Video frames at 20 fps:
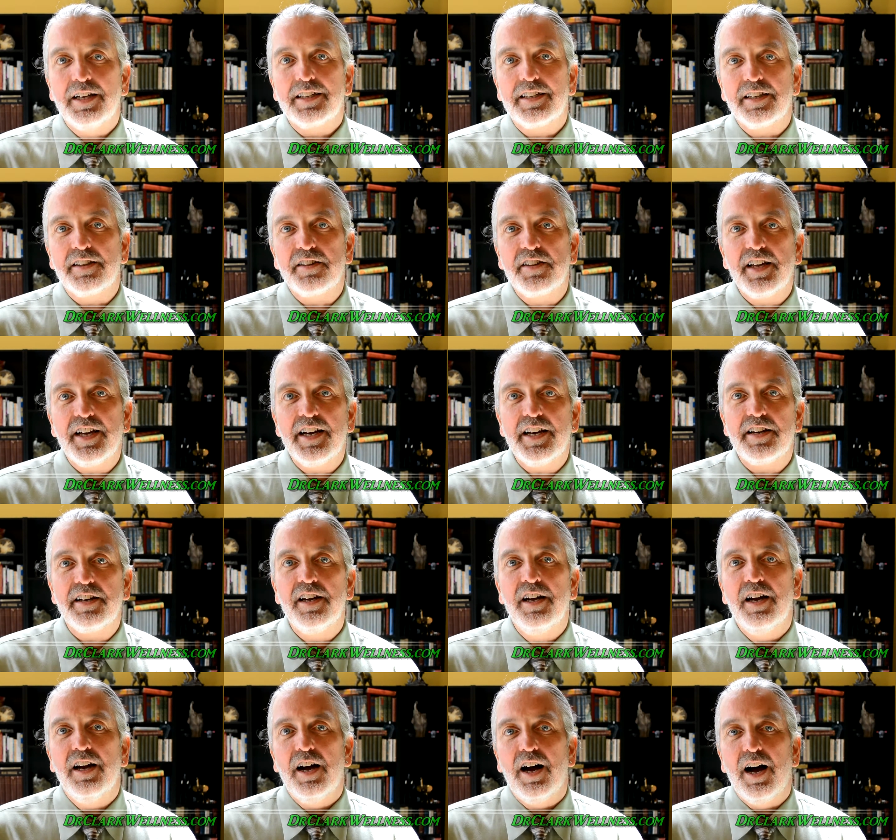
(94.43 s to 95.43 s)
can
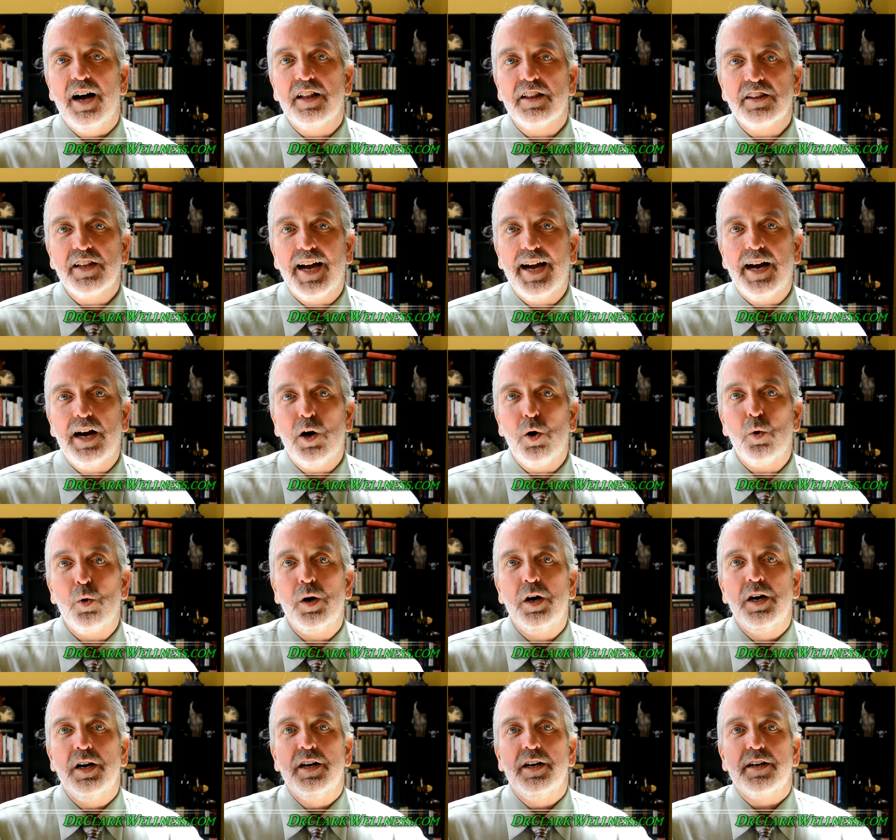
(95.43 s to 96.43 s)
then
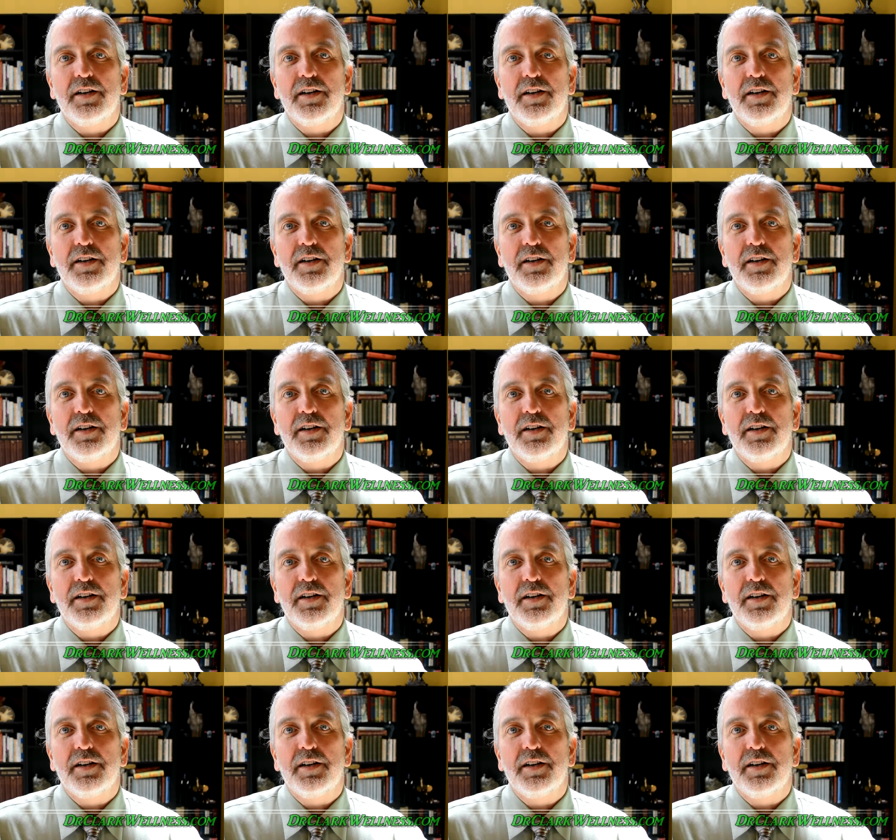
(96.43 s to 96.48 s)
allow